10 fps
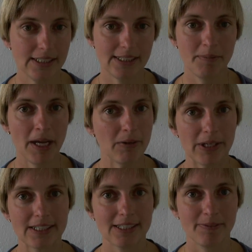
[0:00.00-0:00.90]

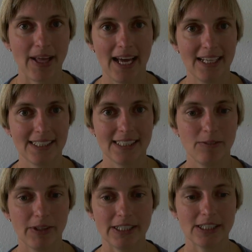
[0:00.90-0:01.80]
networks and
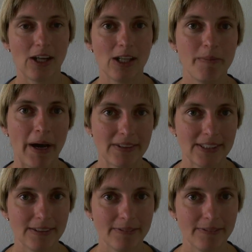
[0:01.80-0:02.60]
see what it's all about.